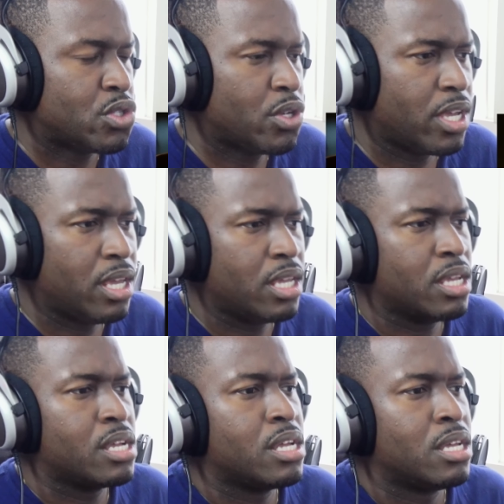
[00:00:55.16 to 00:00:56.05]
Okay.
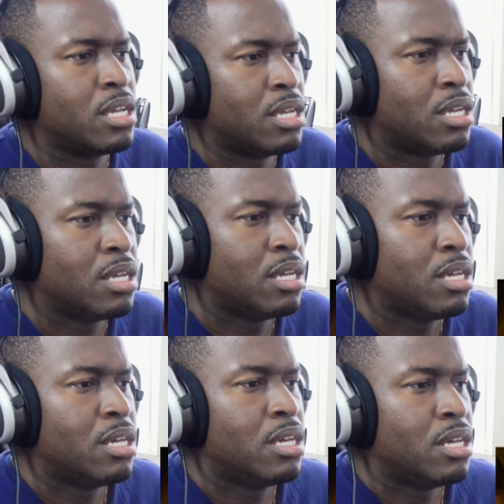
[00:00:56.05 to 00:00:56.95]

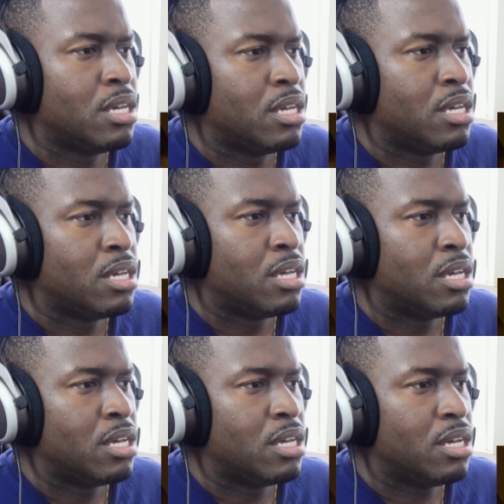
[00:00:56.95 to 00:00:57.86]
Still not sure what
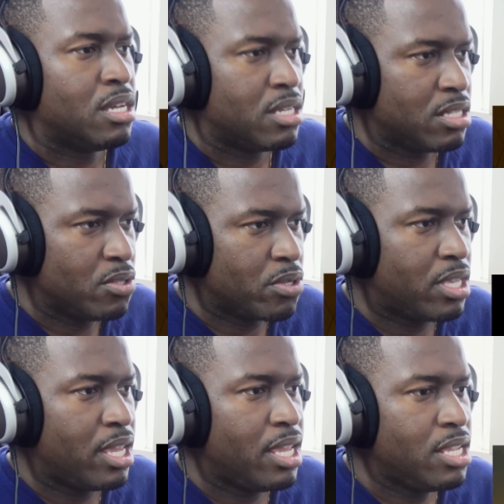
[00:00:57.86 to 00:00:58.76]
I am. Luke
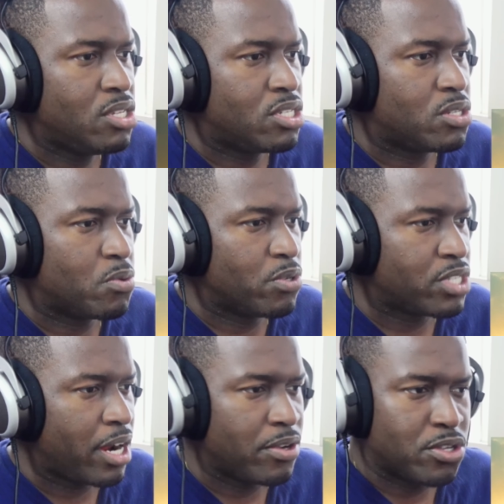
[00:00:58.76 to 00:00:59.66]
Cage,
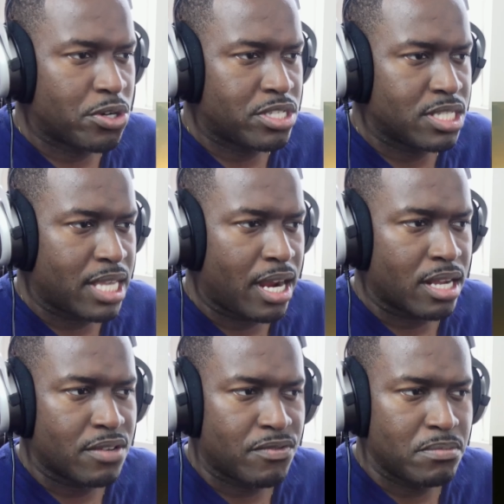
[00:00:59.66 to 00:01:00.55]
Rosario Dawson's
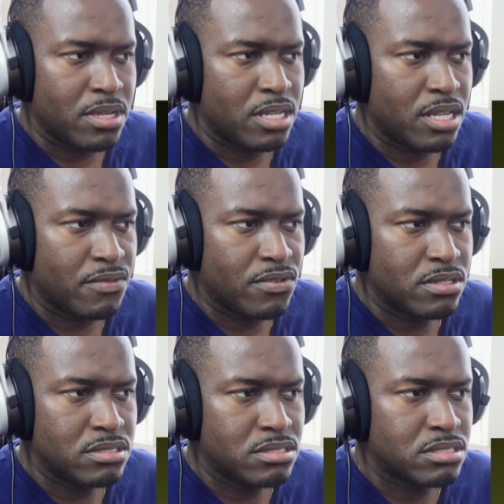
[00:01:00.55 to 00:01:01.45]
character from
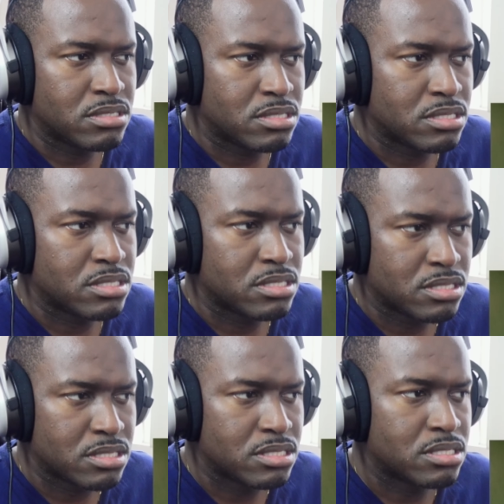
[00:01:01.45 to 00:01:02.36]
Daredevil. You should be
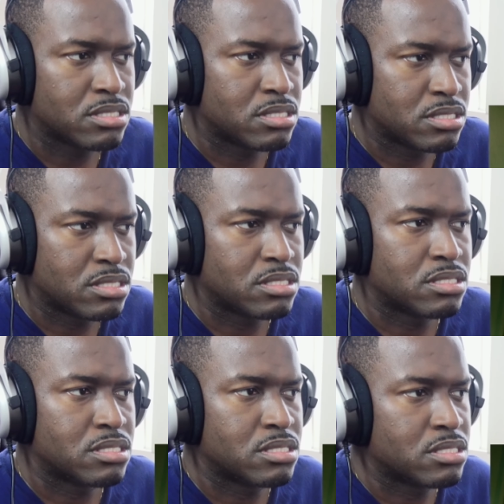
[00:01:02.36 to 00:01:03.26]
out there helping
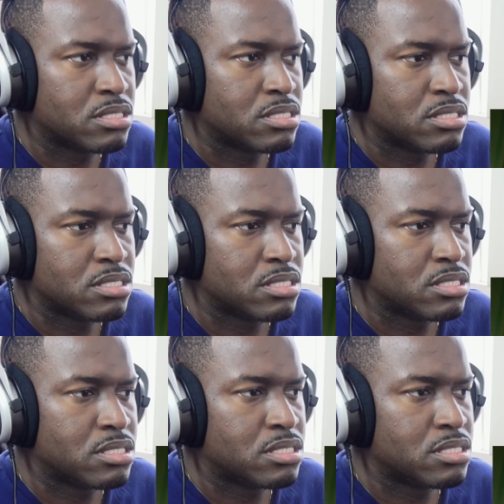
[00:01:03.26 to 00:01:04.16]
people. You think I asked for
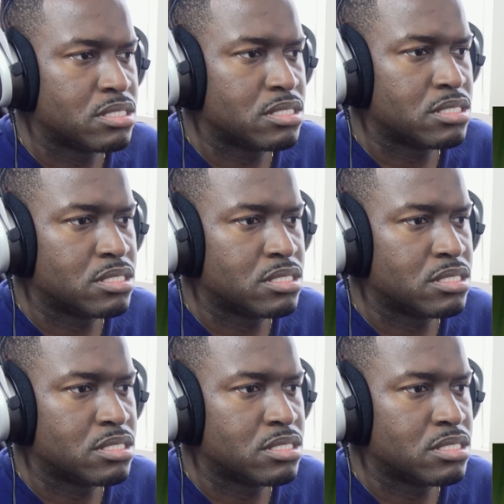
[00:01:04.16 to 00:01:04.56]
any of this?